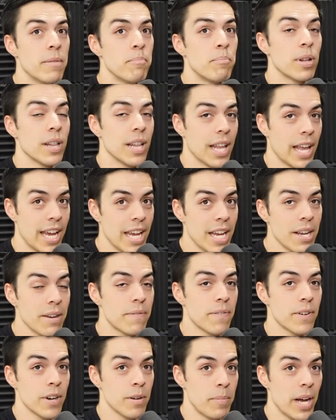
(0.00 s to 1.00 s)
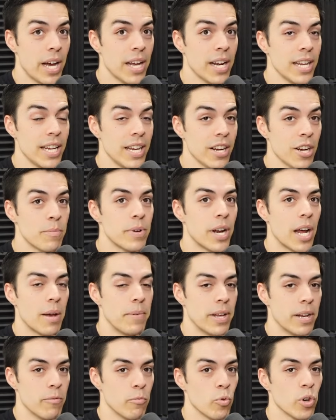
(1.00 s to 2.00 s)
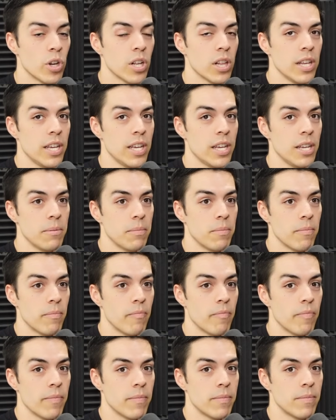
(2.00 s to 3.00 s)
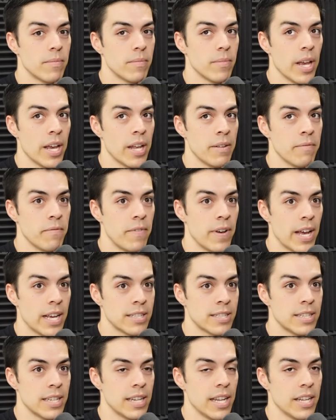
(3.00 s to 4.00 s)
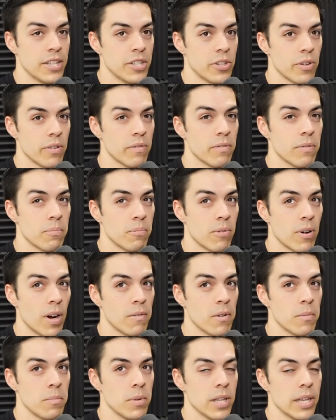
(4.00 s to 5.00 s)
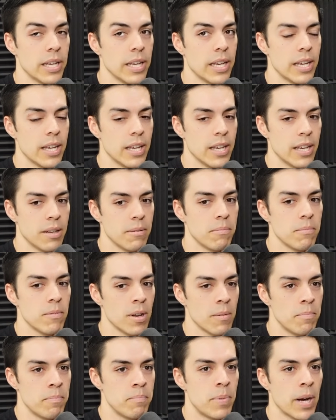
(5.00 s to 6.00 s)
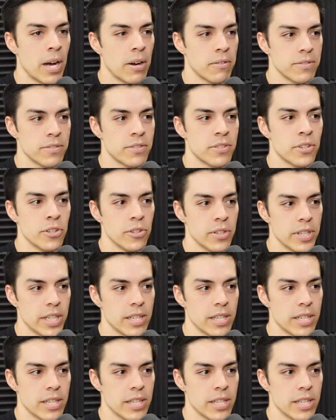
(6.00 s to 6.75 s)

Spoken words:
playing for about a year, but I've been really invested into it for probably about 2 years.